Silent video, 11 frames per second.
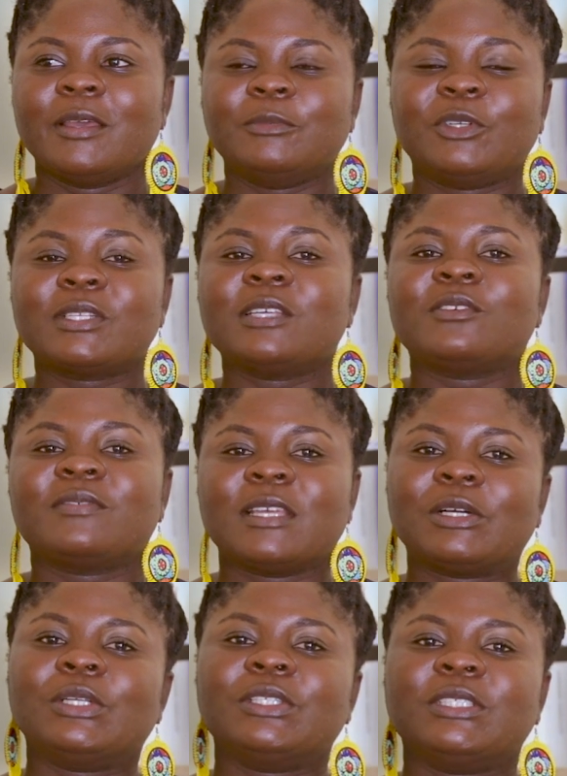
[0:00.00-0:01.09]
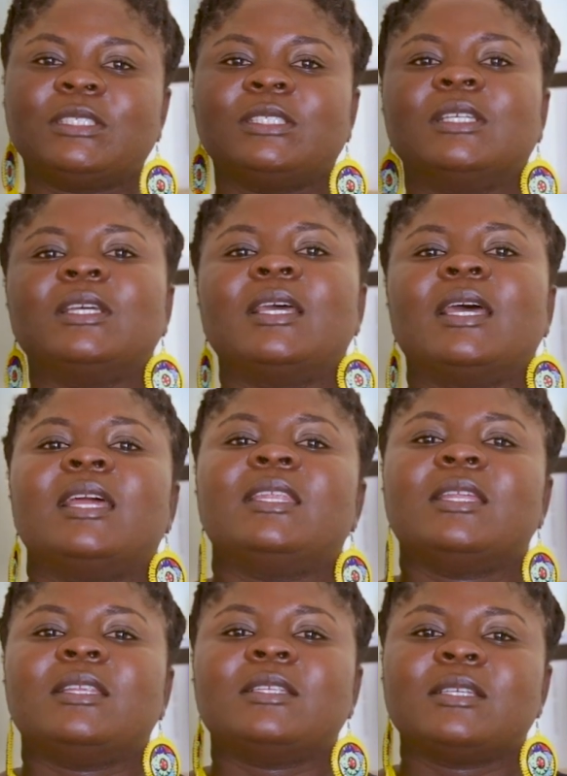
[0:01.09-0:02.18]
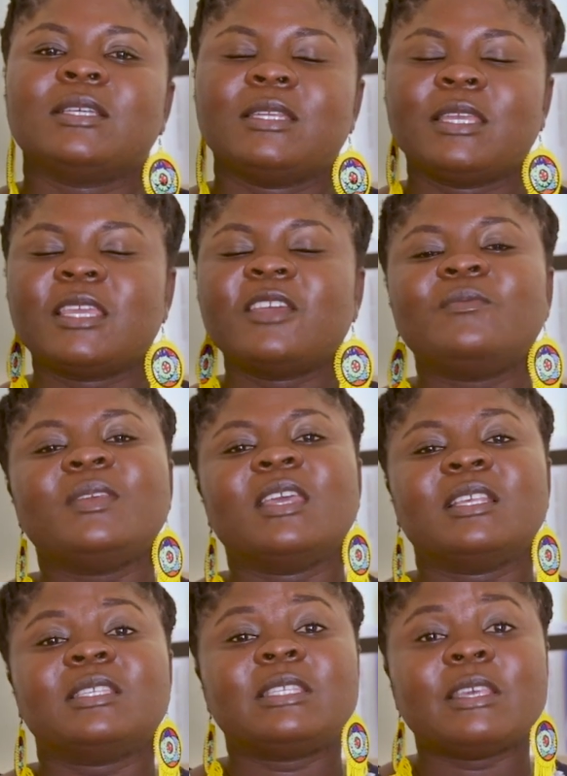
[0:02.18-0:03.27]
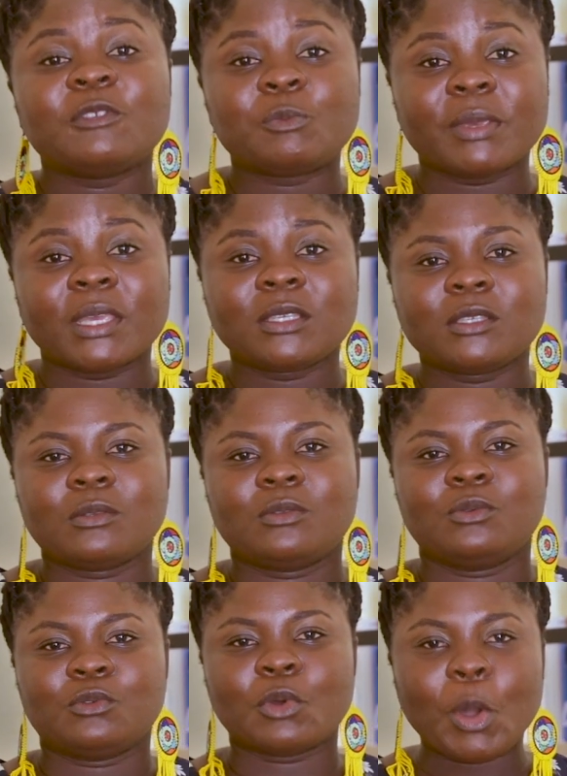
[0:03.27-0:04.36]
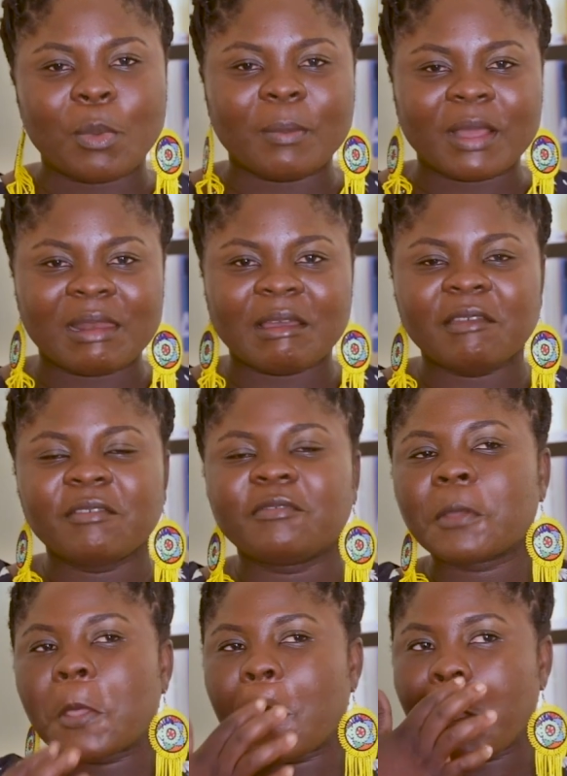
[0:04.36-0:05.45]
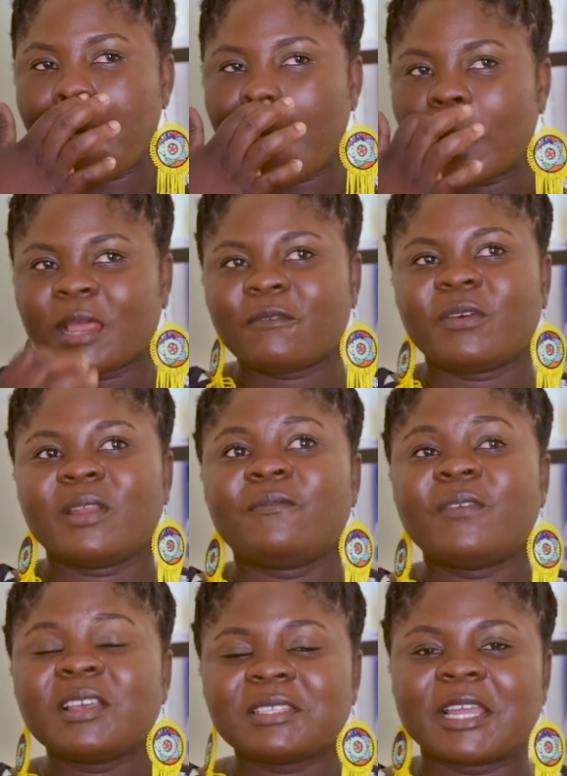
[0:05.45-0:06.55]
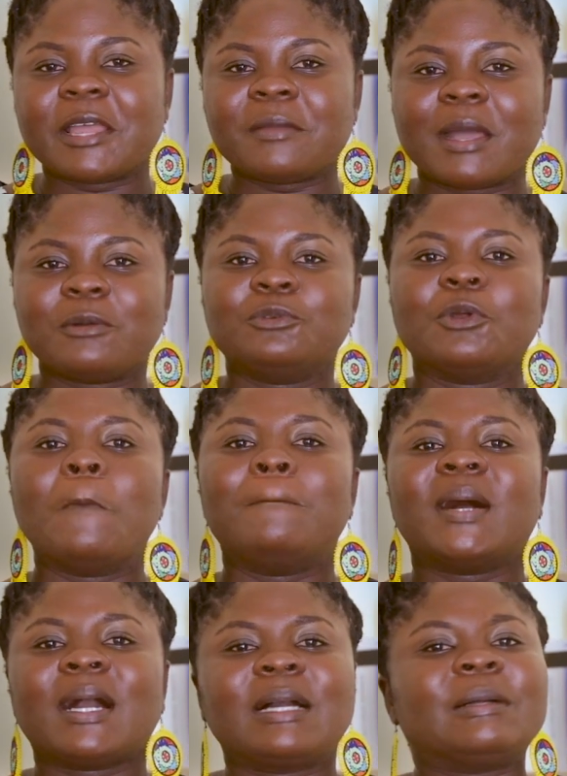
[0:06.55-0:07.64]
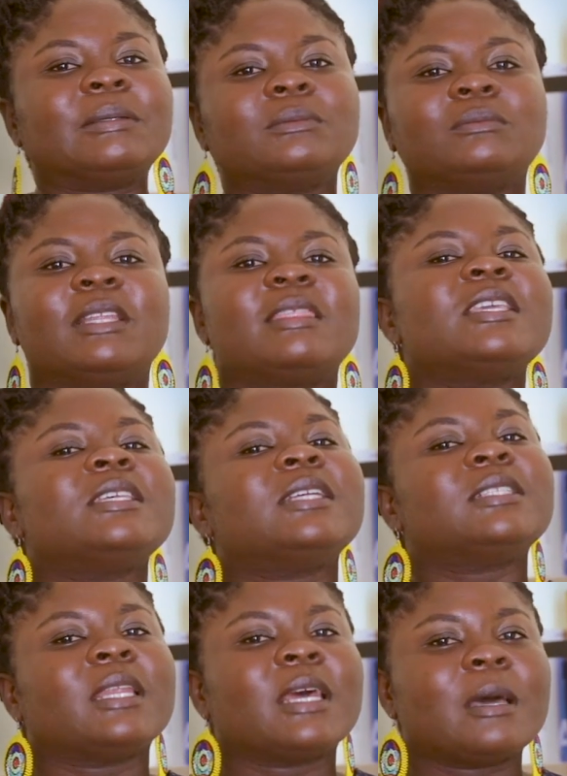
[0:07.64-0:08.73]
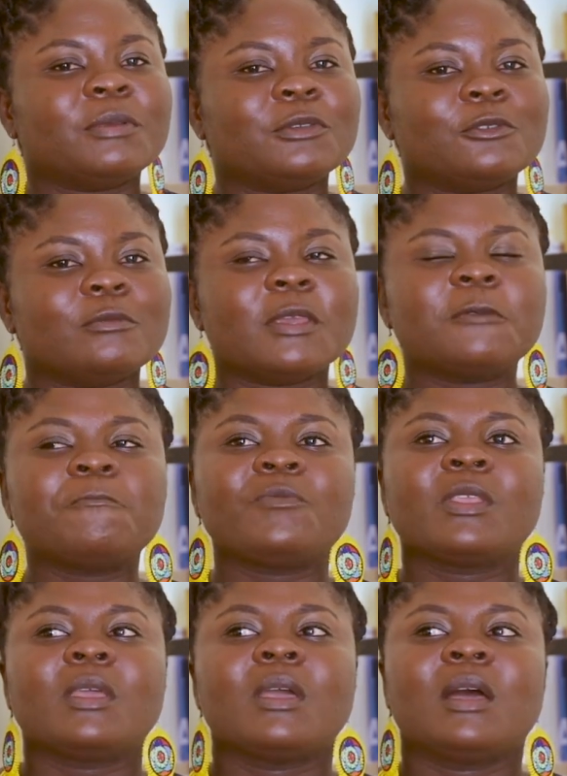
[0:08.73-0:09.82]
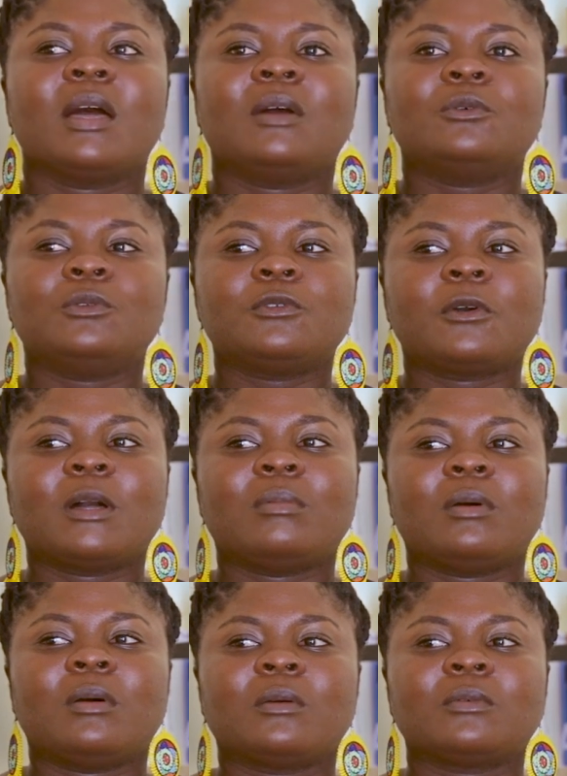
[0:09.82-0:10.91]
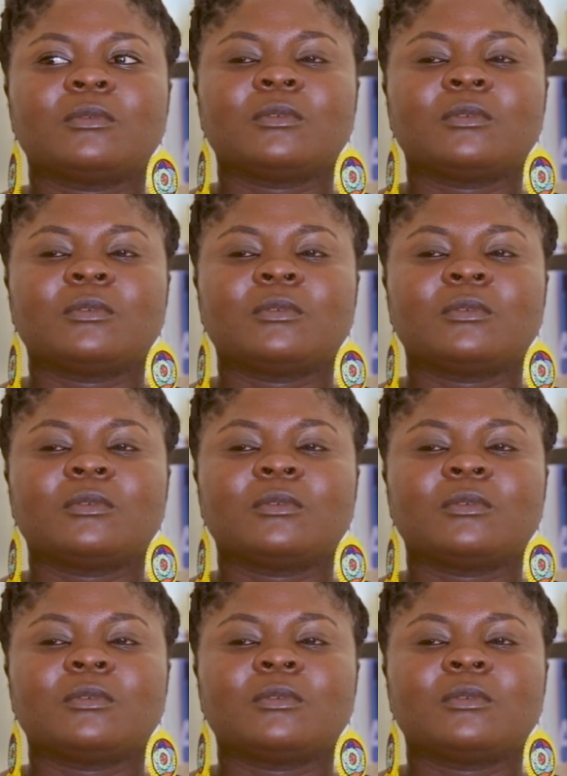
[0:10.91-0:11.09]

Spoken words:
doctors of psychology, and then they gave me a safe space to talk about my life, that for the first time I could unpack the things that had happened to me. I could talk about